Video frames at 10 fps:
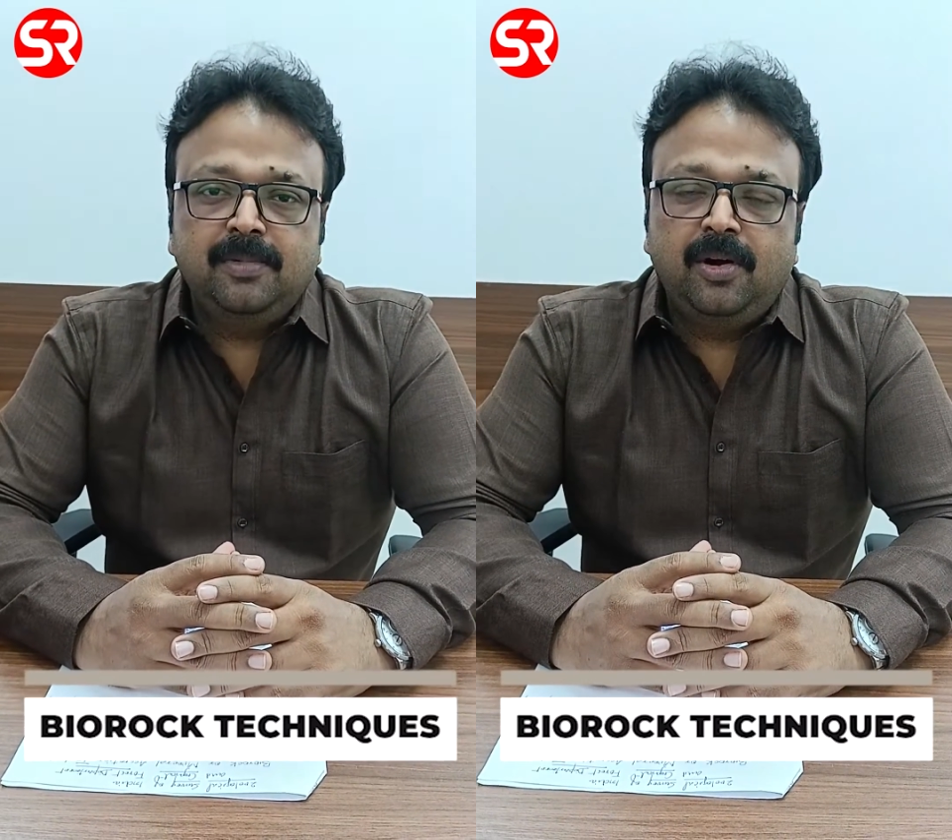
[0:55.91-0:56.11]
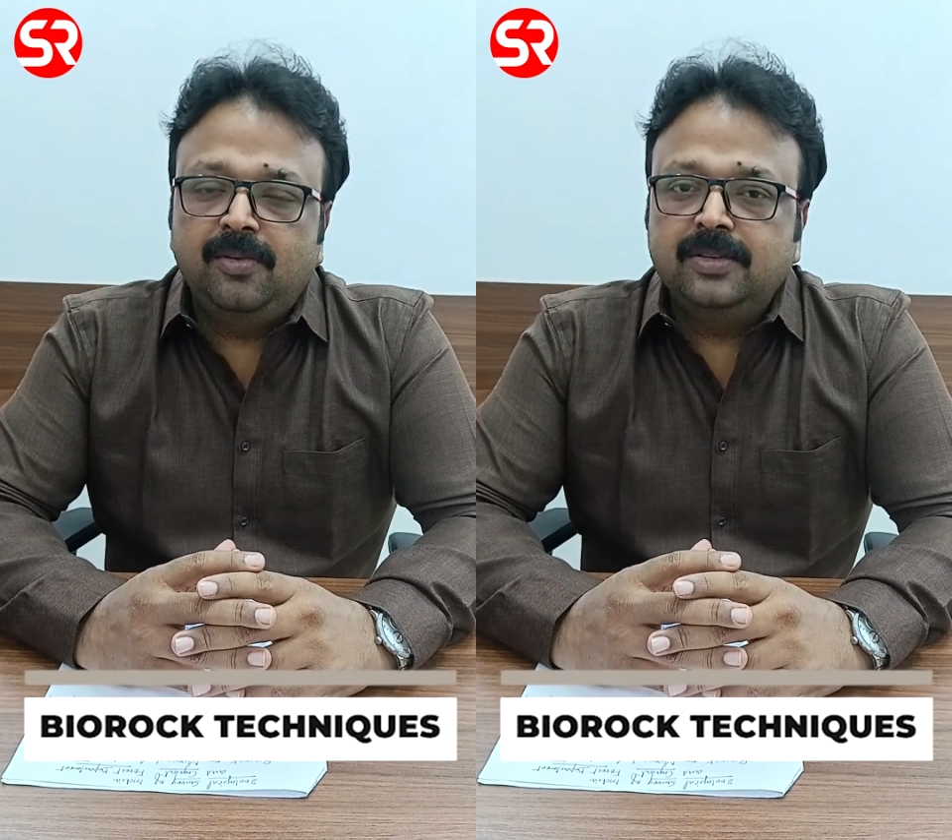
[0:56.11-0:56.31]

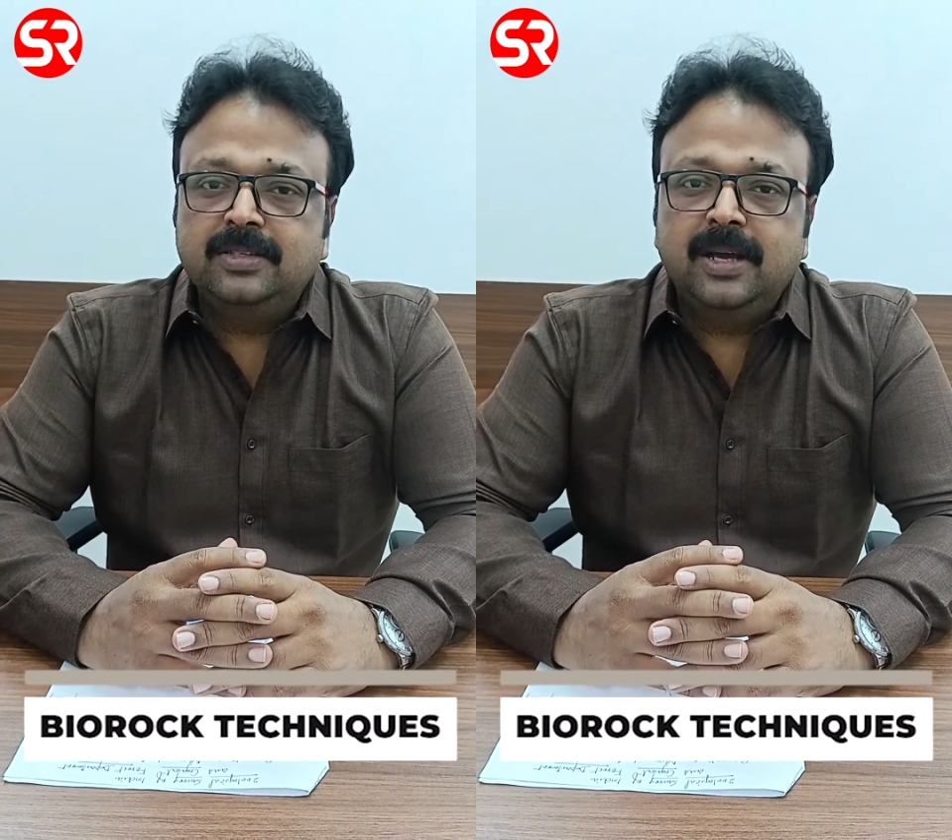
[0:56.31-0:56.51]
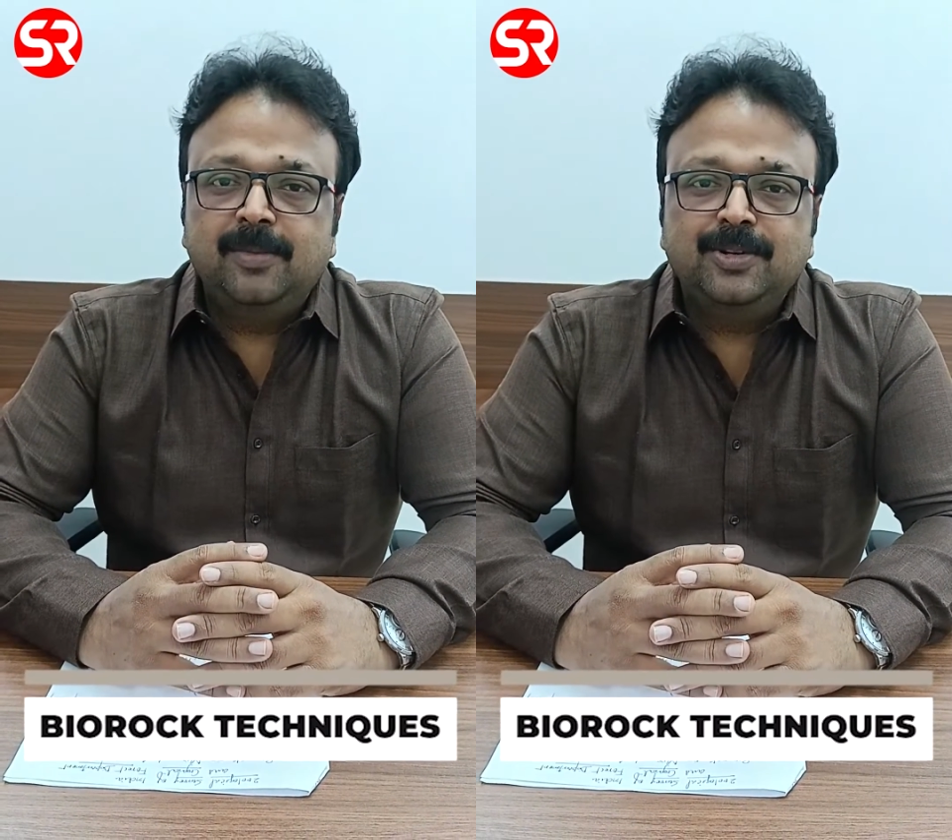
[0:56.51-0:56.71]
of
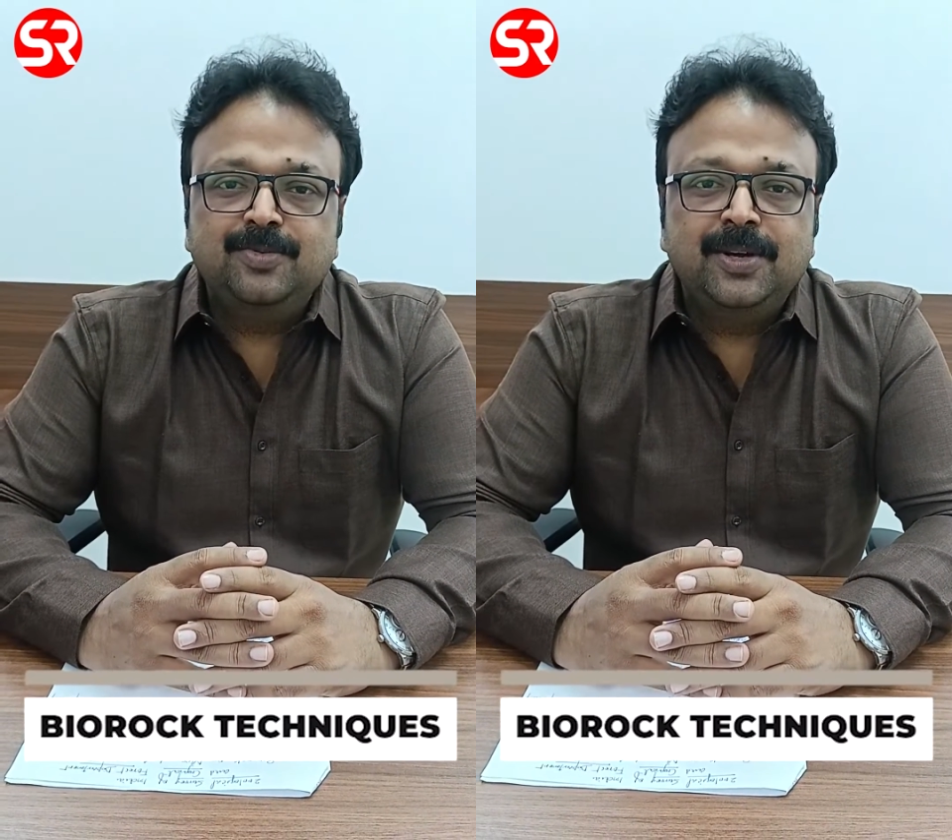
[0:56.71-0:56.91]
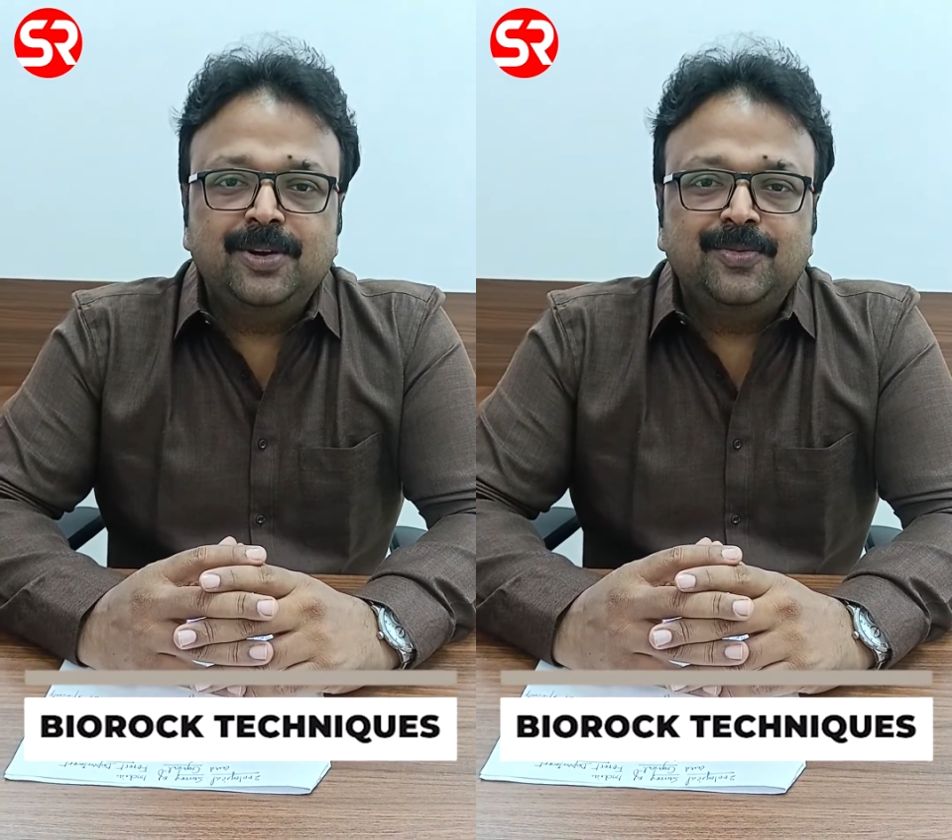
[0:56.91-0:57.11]

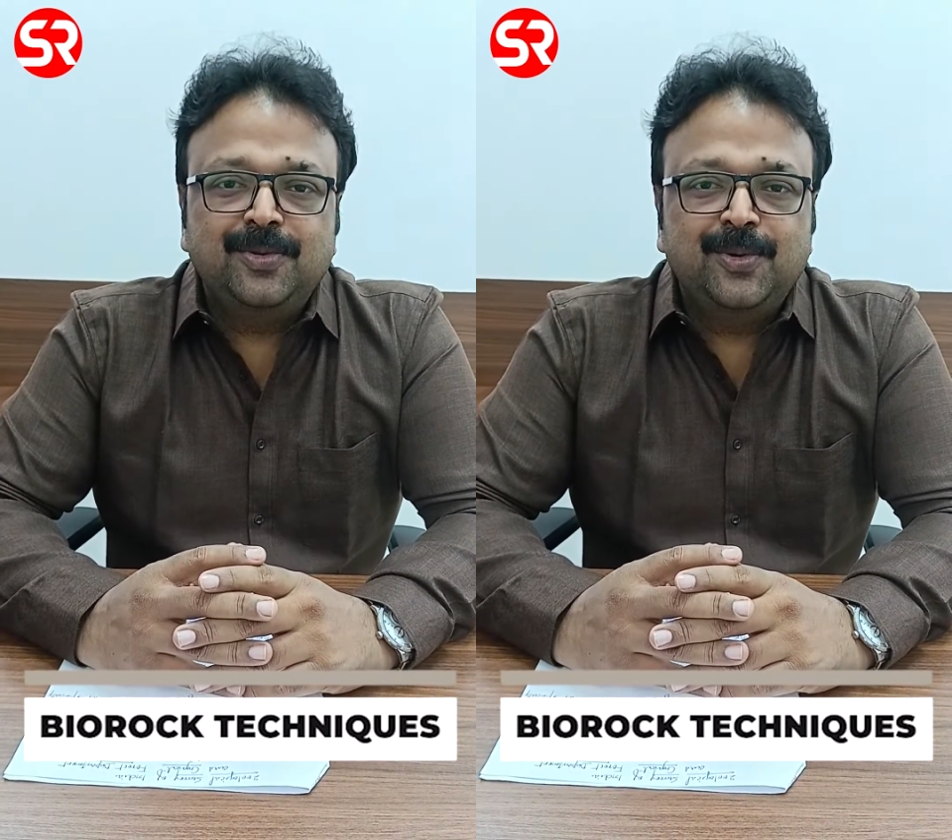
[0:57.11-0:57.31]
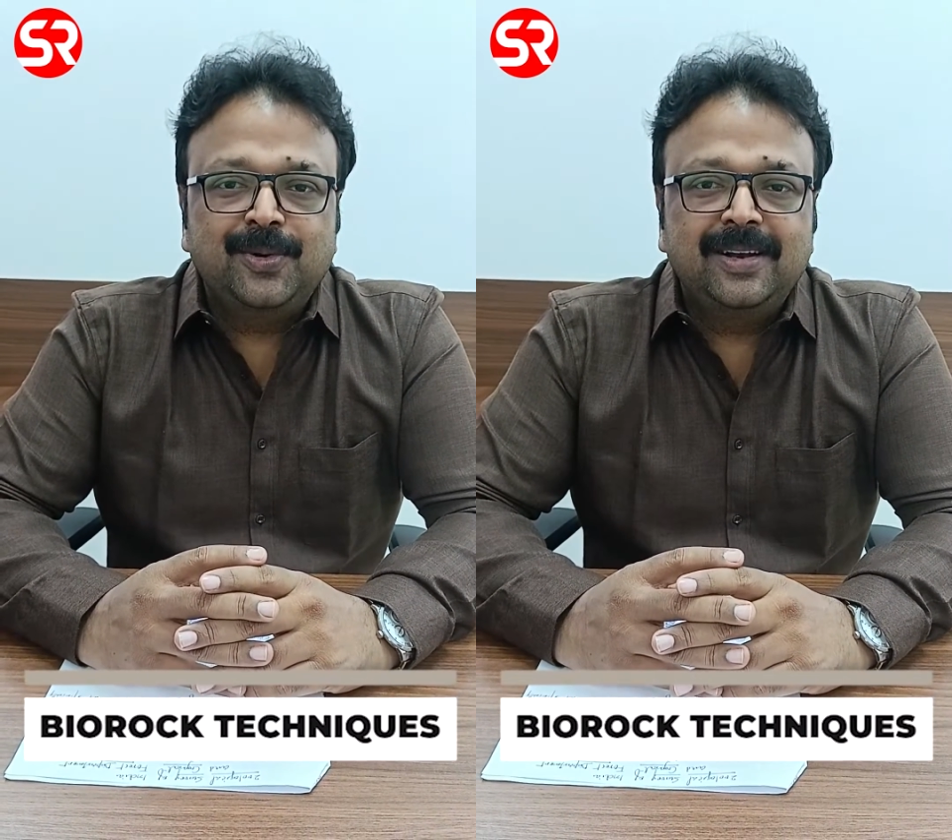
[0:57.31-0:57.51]
establishment of
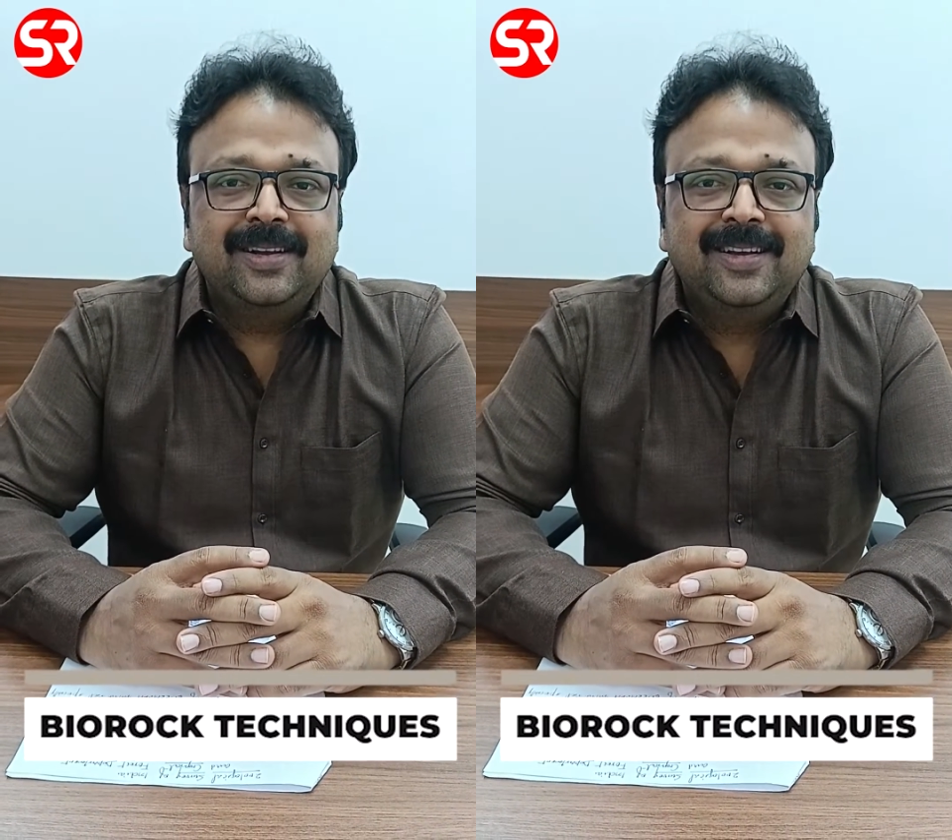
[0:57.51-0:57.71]
coral.